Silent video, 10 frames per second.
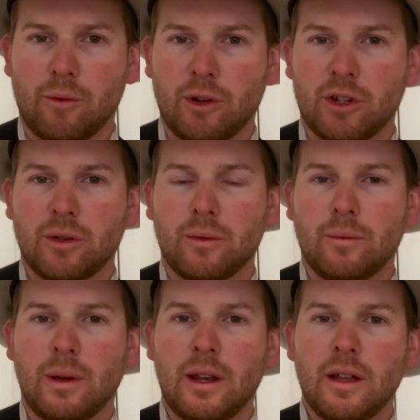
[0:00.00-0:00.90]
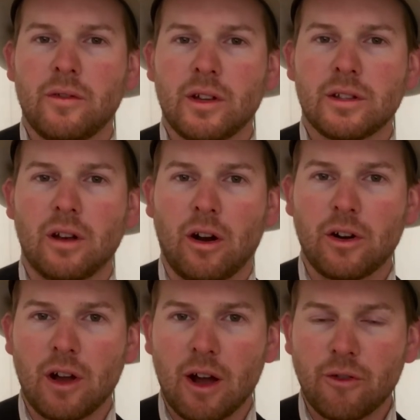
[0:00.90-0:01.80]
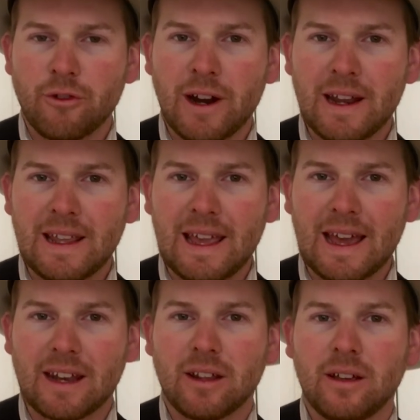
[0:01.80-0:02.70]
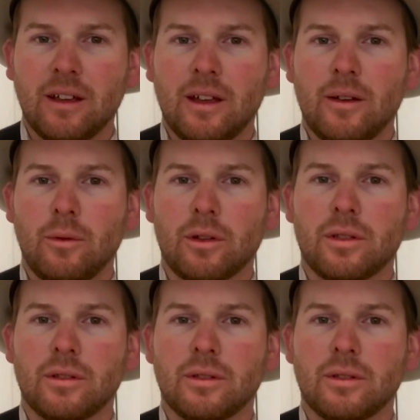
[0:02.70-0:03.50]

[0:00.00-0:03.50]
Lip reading: which many of us are not ready yet with